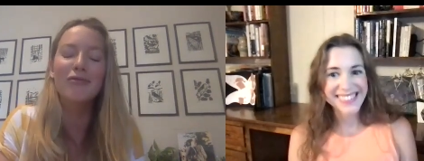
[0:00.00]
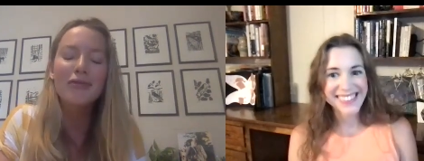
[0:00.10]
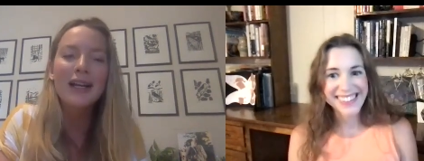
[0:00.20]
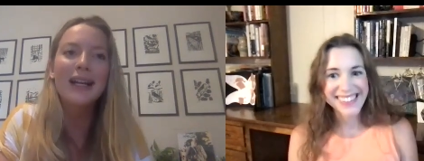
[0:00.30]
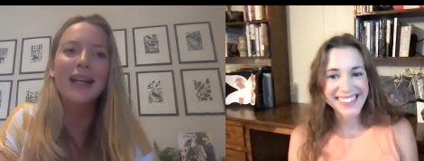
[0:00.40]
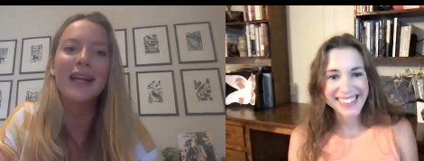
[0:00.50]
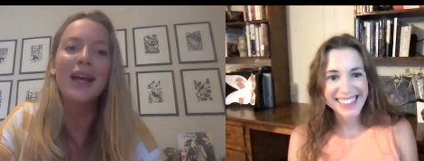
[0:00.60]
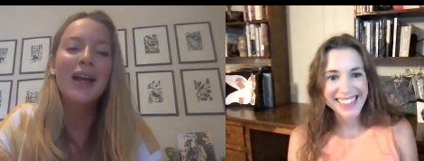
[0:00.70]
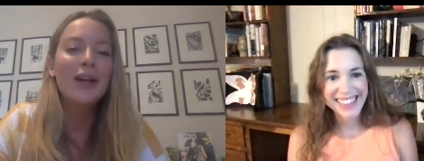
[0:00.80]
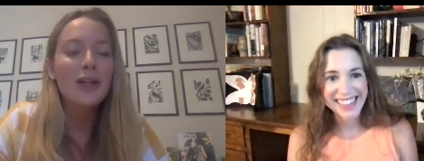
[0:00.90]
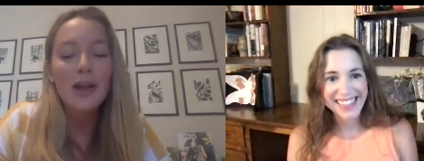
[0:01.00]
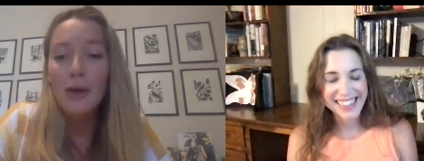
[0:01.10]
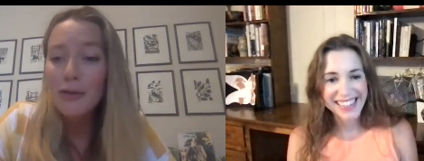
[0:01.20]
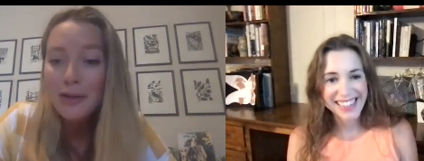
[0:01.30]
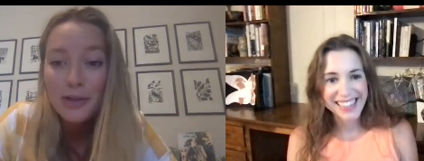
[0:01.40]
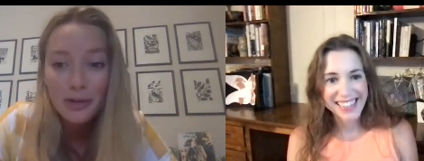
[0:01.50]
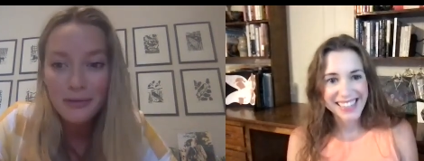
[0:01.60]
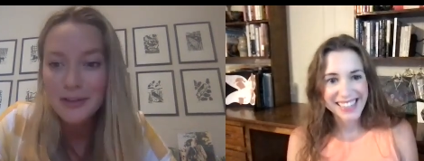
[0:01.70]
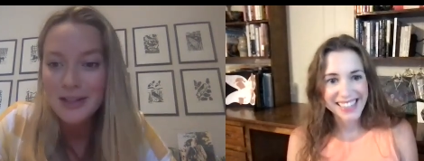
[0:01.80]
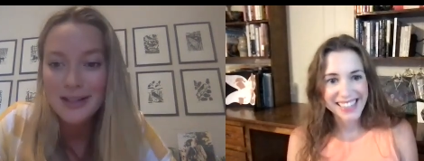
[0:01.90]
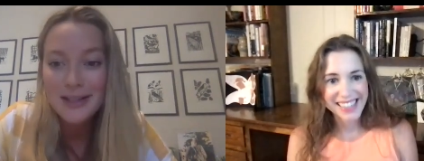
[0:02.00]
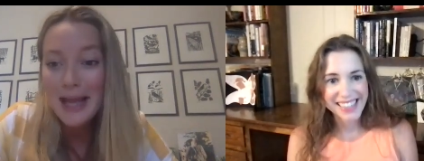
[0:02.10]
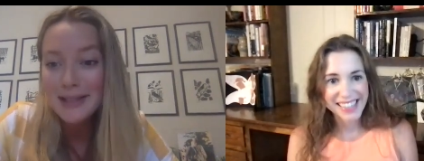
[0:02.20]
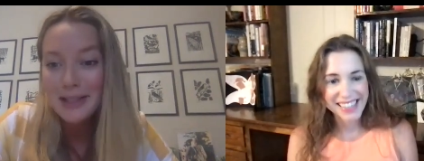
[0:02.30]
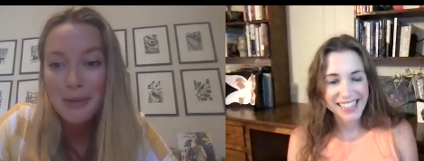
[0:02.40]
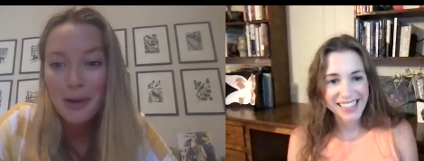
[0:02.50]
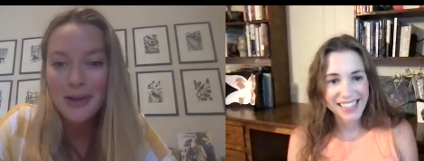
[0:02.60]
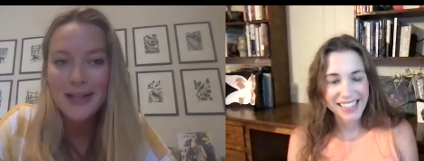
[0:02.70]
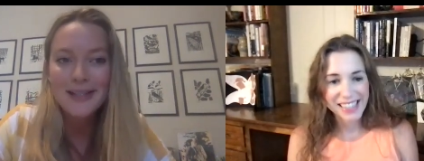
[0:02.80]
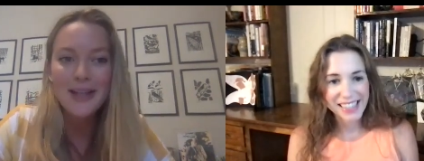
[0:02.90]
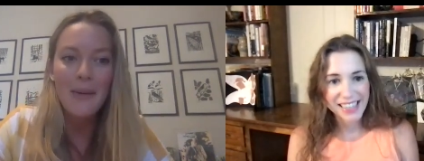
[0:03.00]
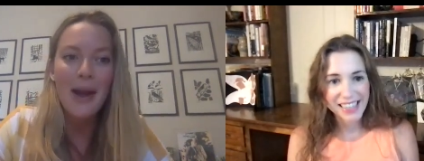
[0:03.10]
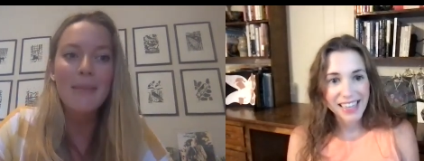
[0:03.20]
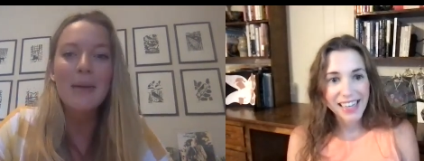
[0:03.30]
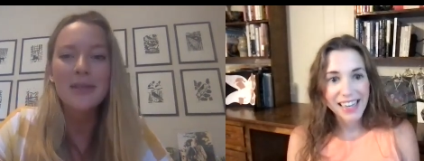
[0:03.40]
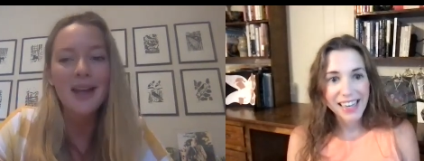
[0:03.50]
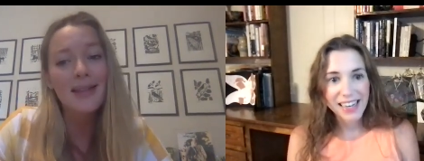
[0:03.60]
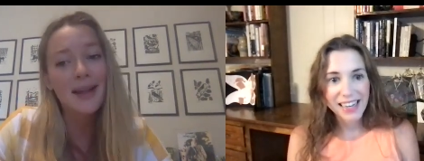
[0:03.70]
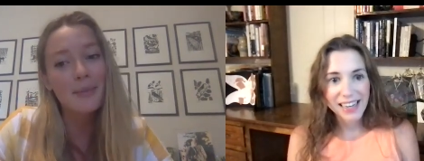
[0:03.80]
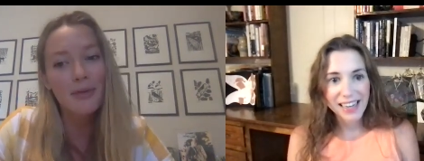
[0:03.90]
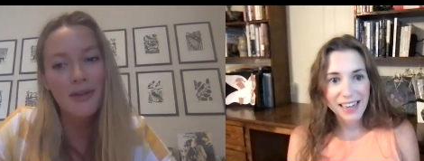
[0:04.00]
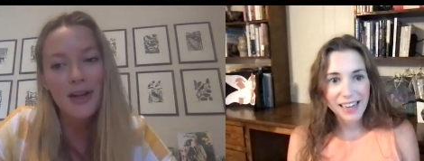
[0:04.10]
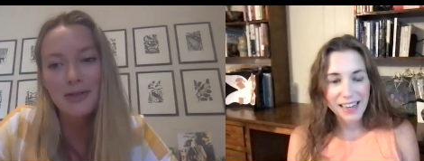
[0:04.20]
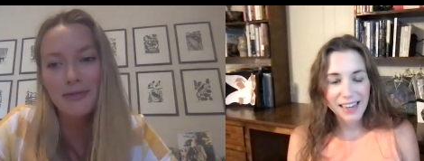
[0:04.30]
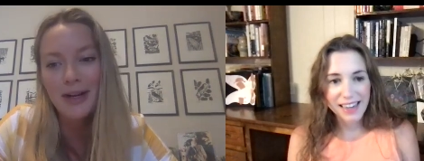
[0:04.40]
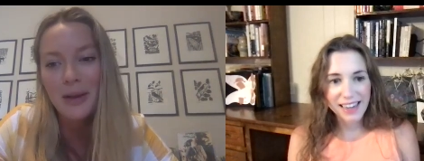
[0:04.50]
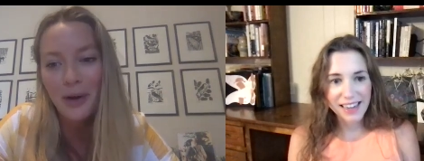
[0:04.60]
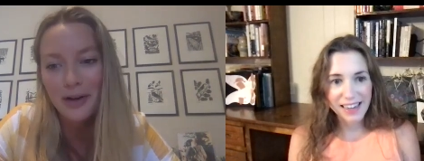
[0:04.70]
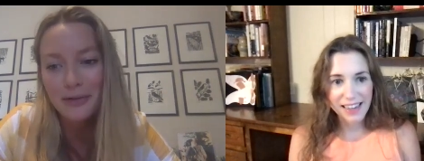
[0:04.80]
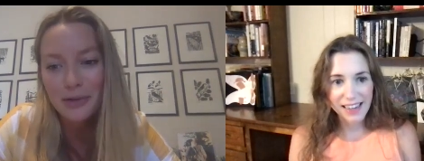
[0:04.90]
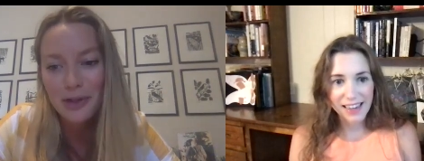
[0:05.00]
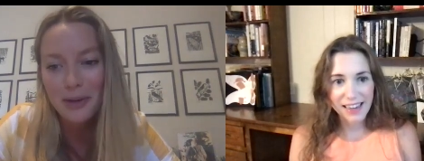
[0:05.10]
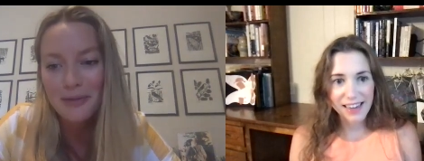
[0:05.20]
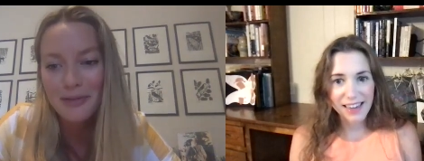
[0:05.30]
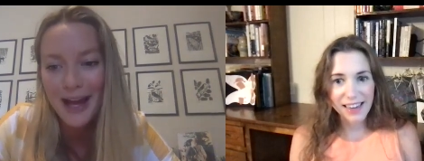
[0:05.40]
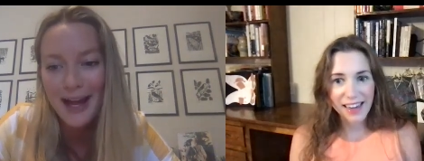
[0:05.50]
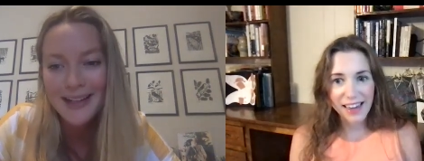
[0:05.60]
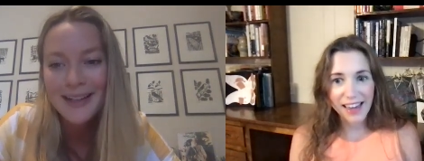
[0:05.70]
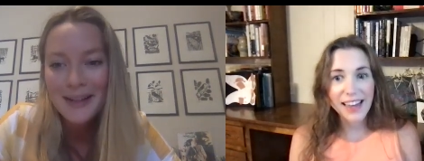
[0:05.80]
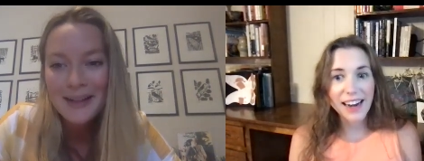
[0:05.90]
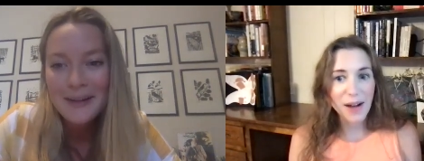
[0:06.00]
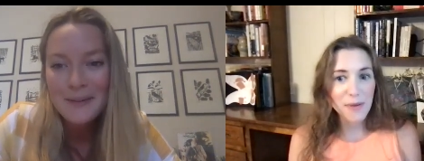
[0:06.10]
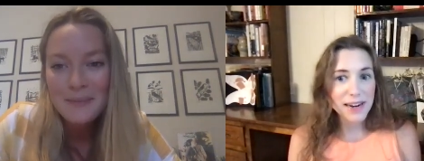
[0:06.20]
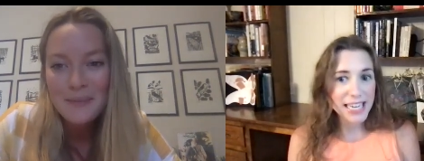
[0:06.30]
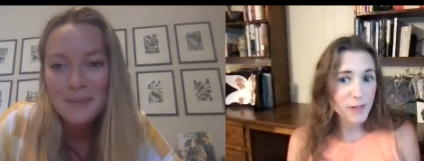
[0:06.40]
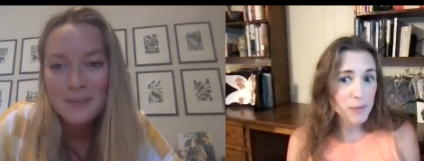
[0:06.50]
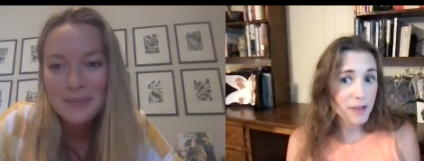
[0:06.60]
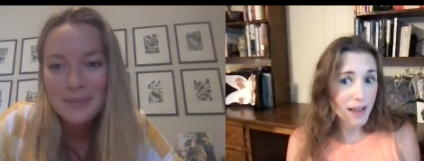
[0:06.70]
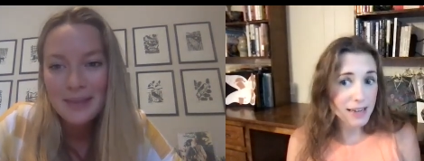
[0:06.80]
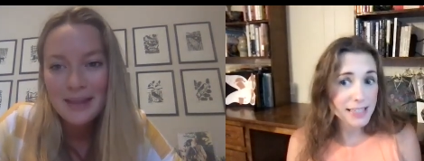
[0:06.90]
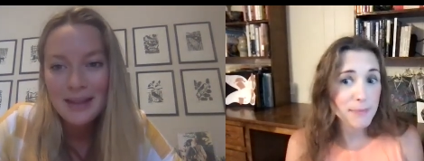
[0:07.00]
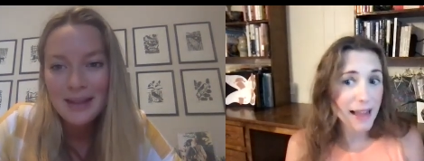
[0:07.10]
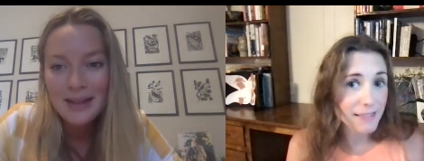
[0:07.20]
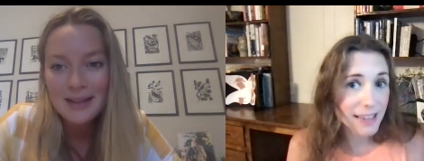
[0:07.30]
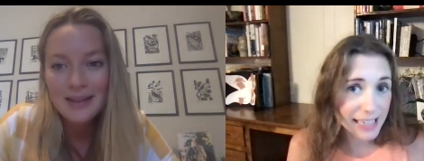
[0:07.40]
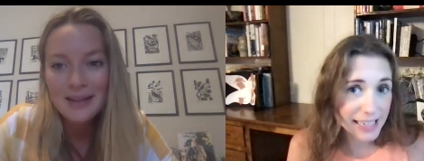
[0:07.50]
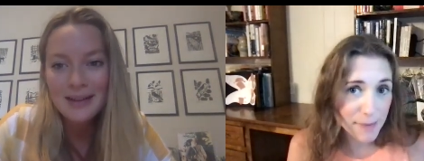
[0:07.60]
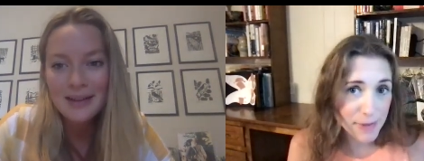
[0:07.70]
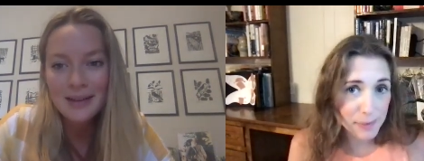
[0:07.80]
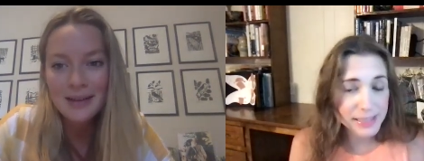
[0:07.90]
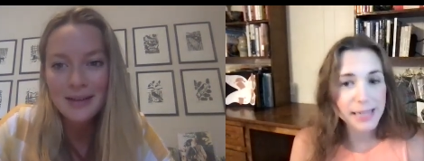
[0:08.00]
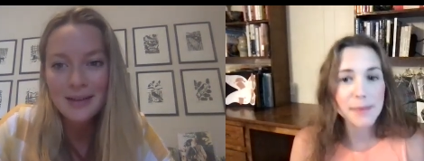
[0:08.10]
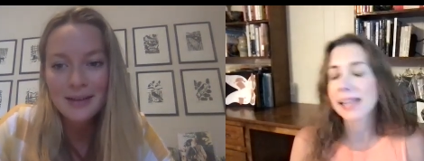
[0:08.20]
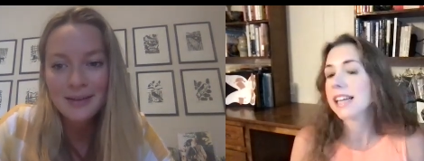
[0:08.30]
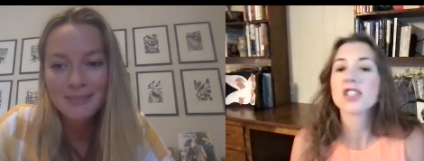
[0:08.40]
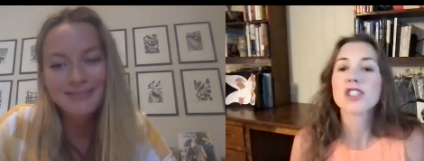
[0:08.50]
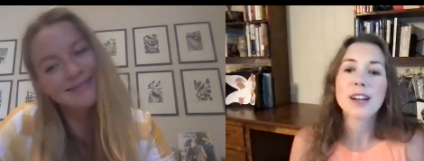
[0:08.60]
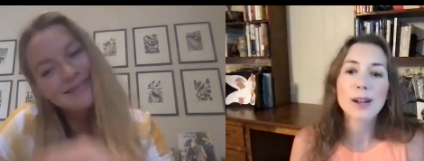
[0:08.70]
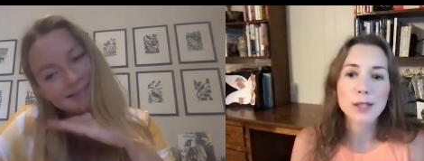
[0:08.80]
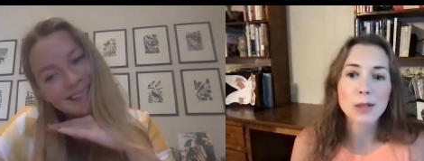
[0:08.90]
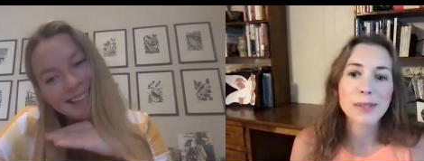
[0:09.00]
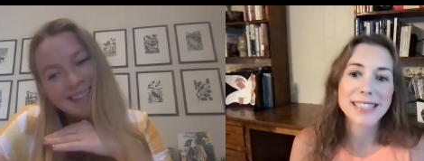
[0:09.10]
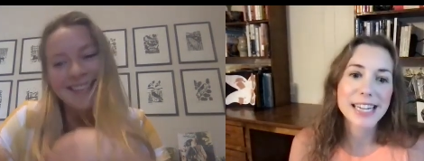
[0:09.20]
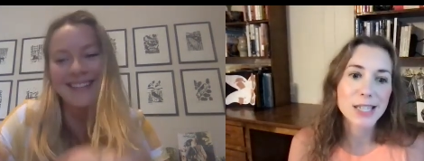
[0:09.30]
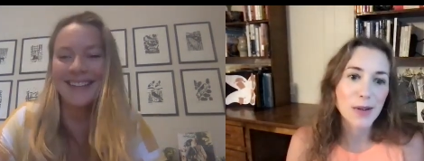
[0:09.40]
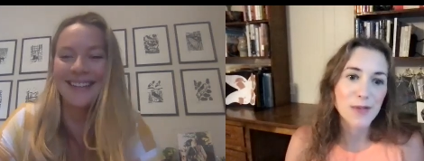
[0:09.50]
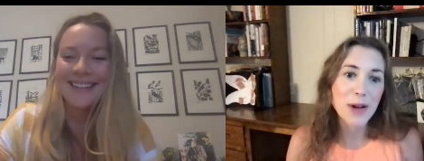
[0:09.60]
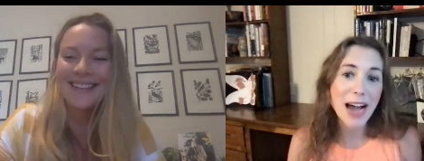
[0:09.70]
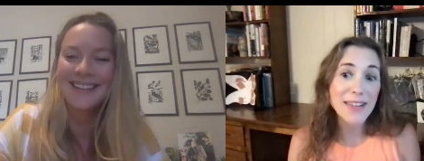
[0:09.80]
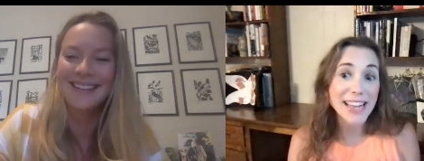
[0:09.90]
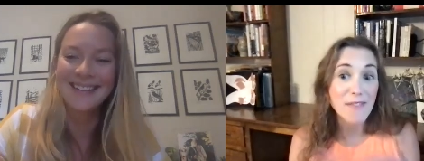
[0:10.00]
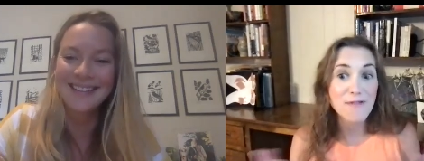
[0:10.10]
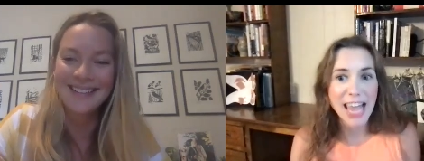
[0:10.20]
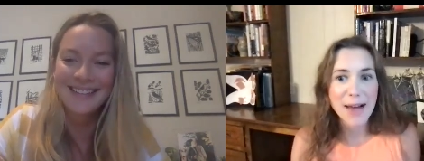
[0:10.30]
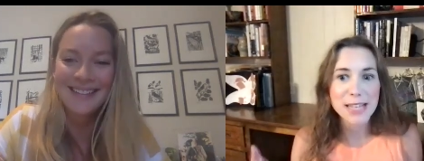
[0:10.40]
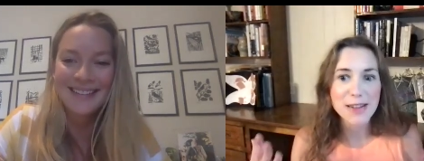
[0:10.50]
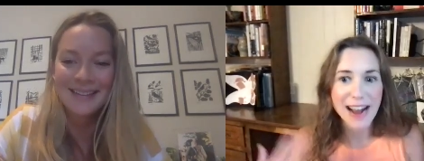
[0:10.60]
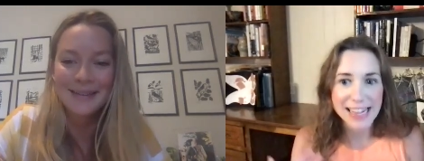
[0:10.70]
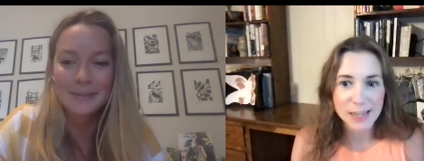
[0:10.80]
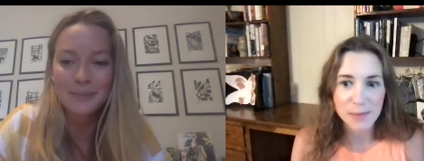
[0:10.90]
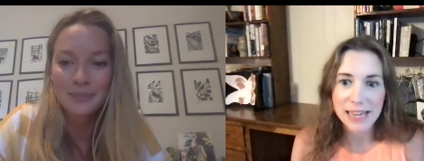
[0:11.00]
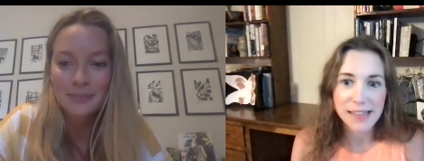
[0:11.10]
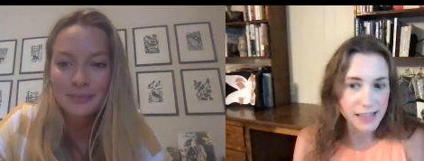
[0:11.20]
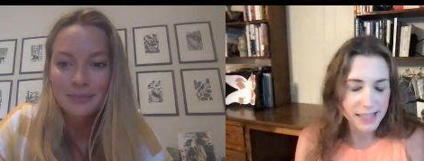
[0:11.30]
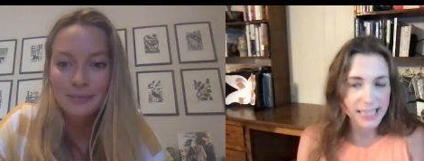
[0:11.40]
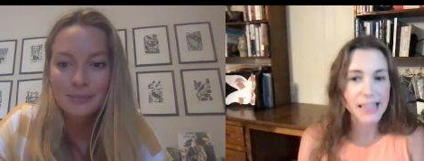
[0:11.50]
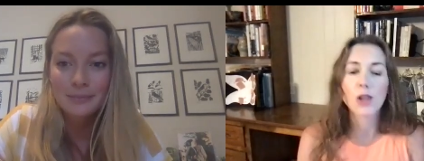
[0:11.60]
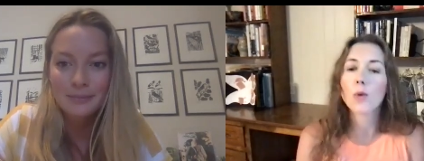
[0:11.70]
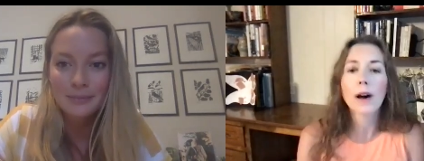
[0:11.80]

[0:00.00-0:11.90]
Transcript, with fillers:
Speaker 1: really you know crucial for success to be honest so mmc i think provides a really wonderful job of that
Speaker 2: and I want to give a plug to Bella and MMC because she also will take. So if you have like a family recipe, let's say that you